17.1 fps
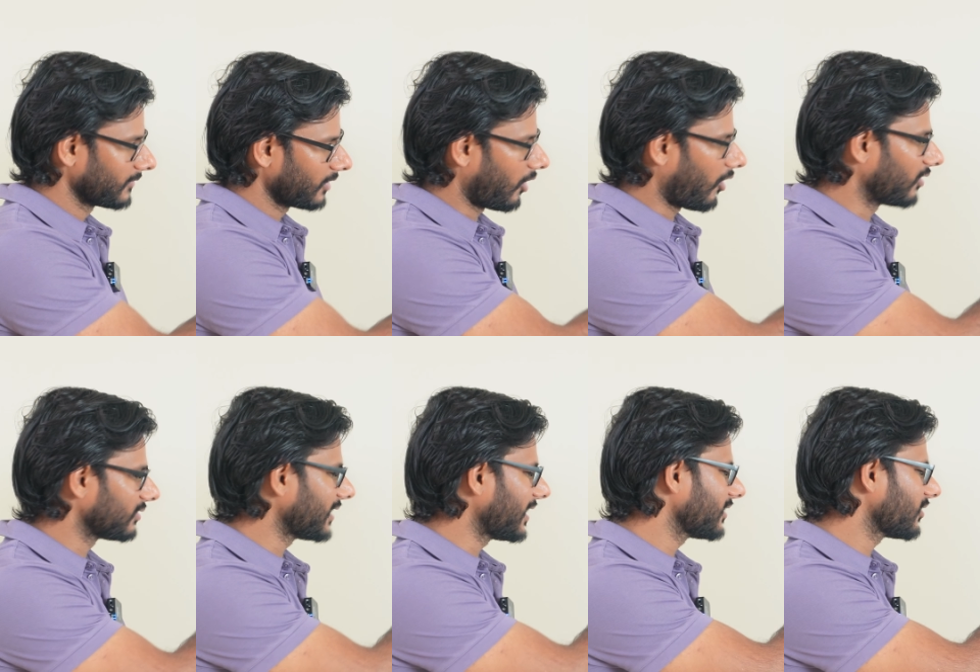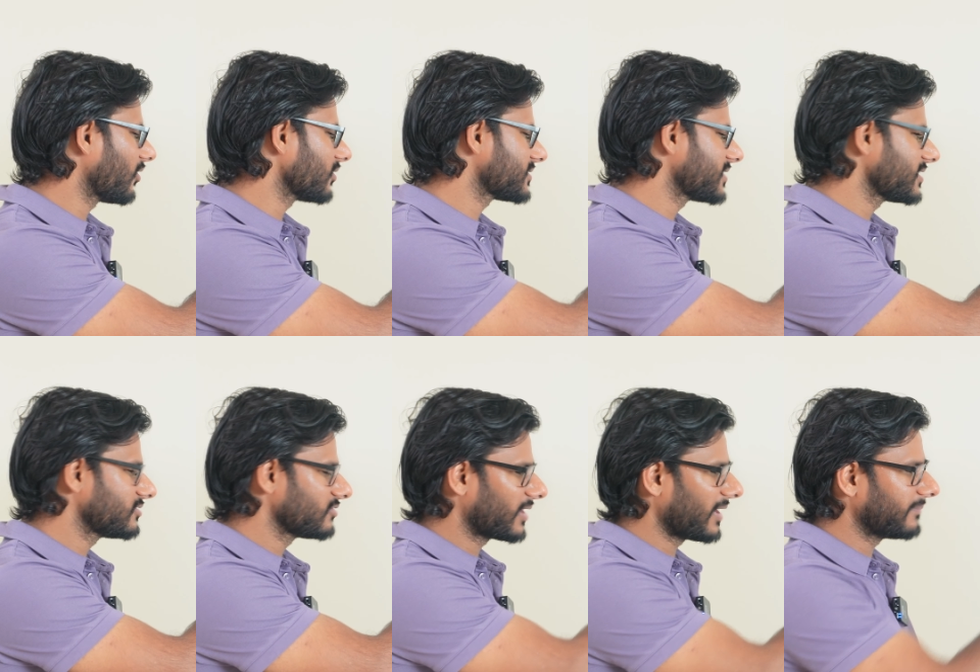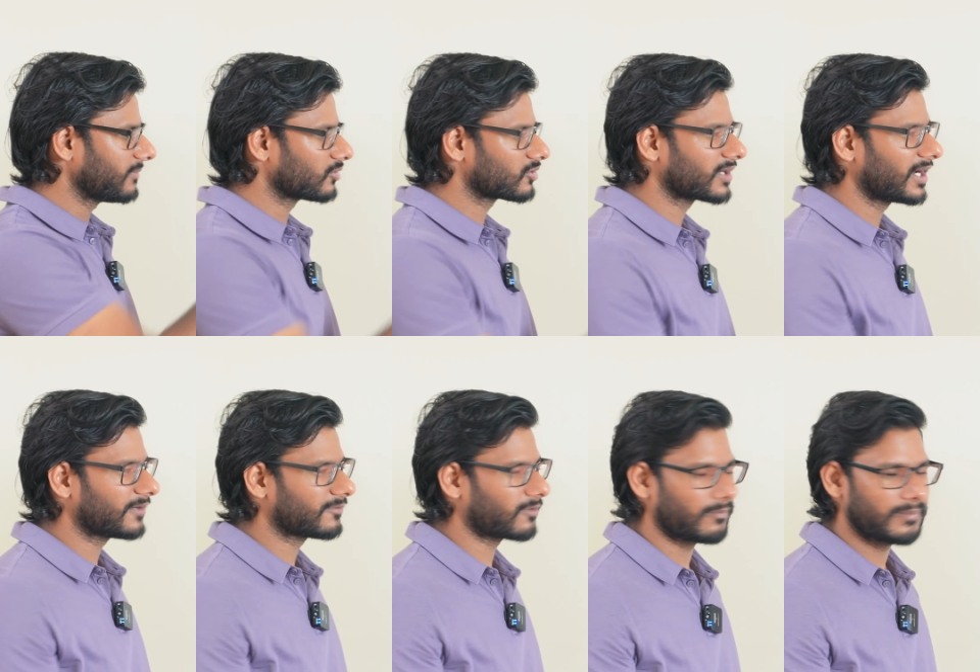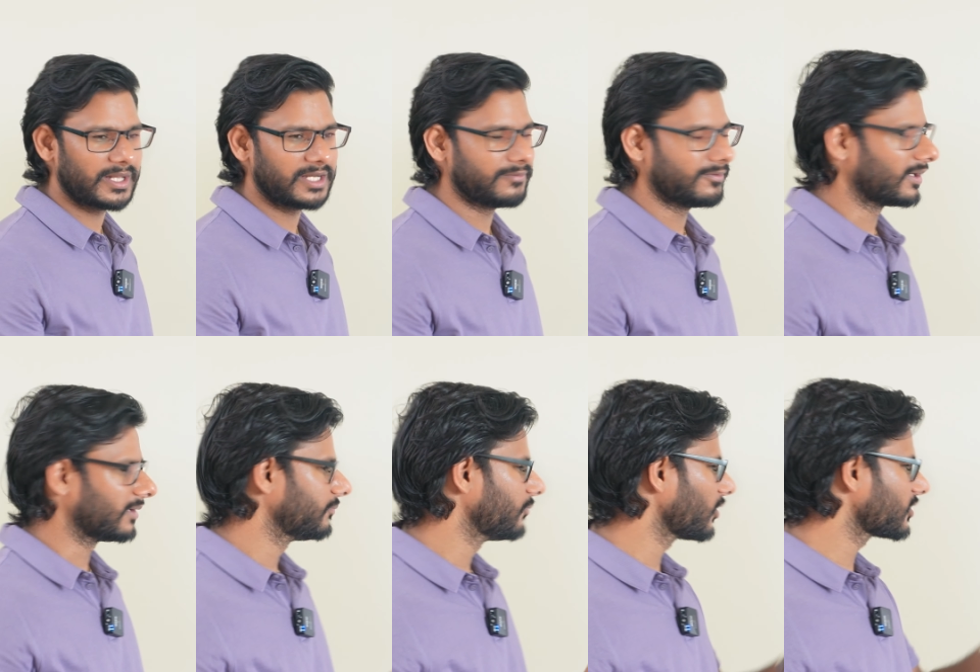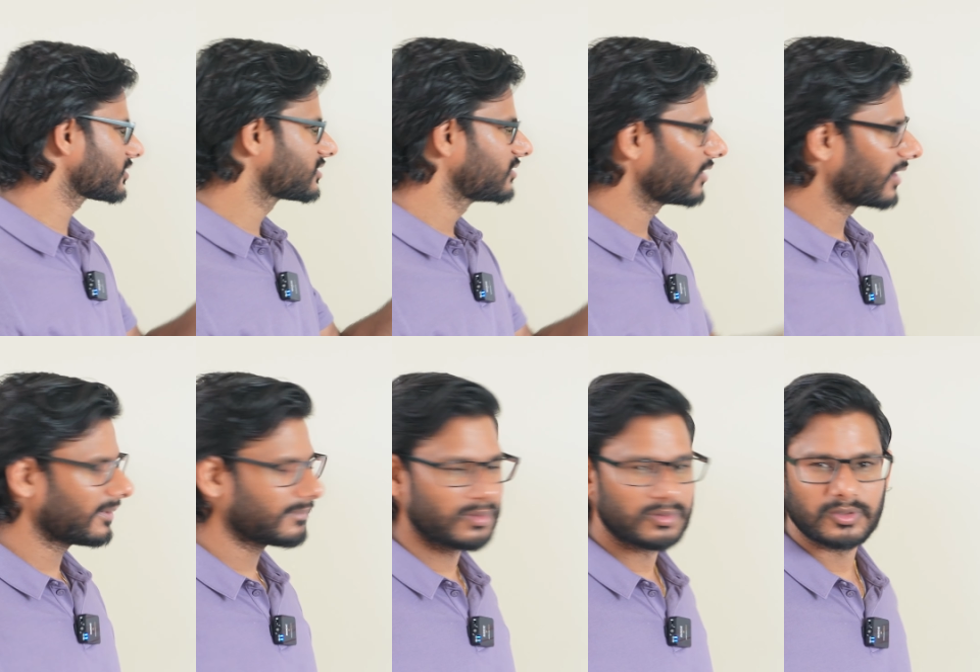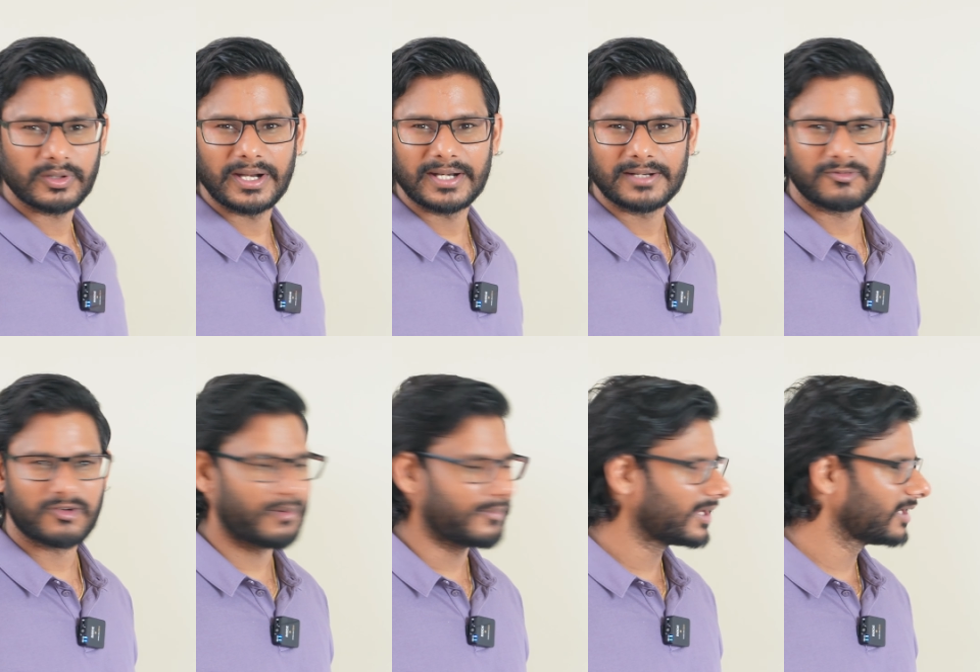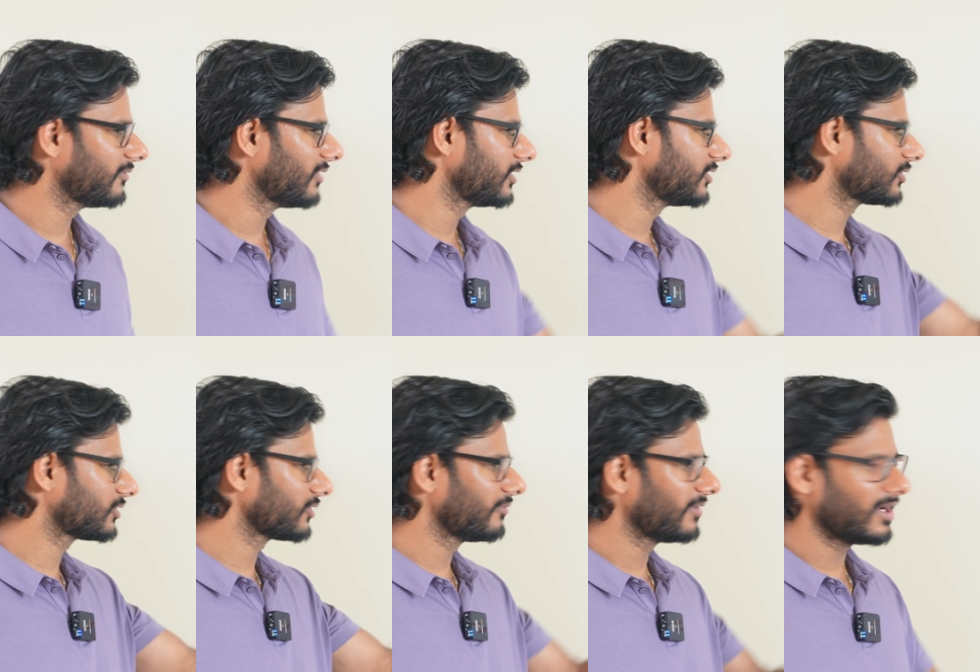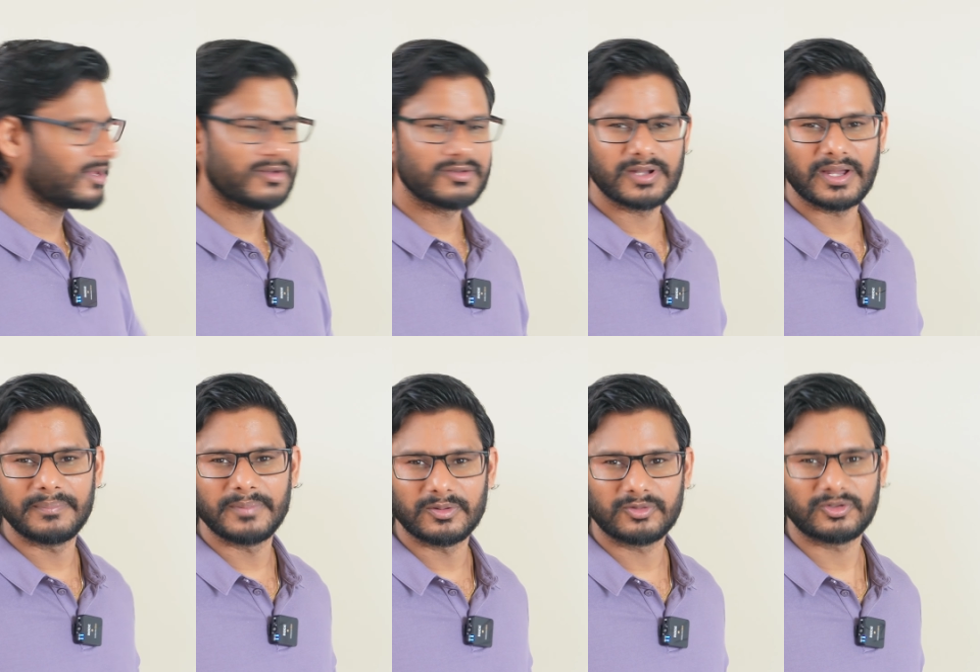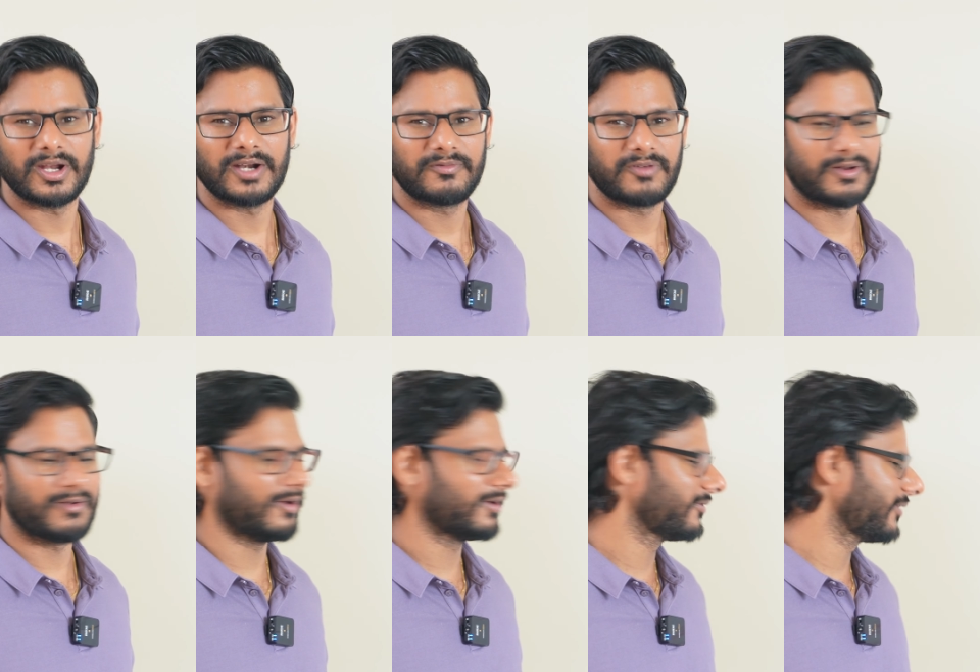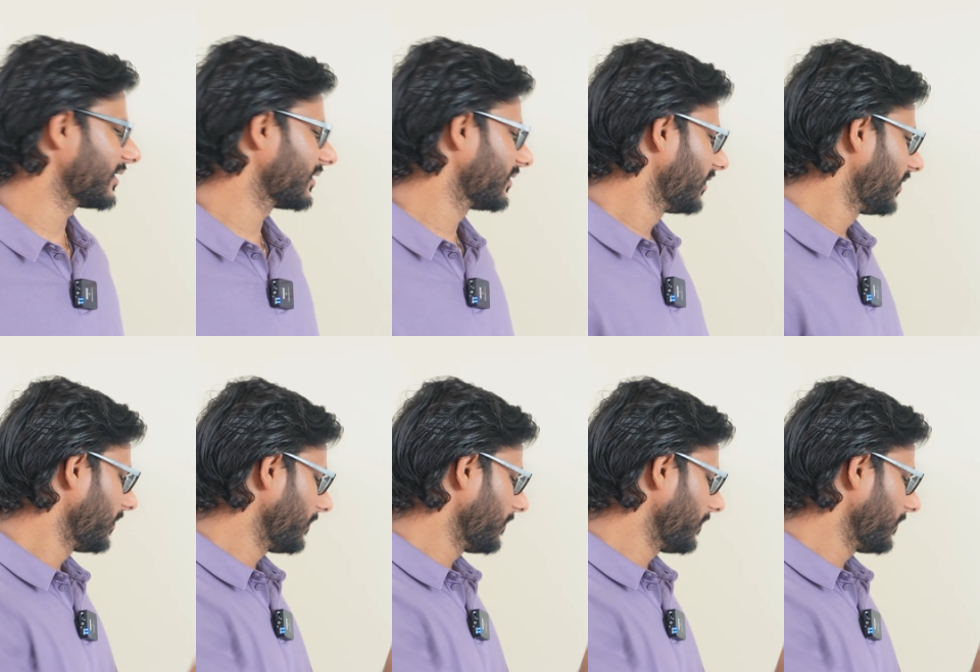Online courses you can be able to get from anywhere. Books you can be able to get from anywhere. YouTube video you can be able to get from anywhere.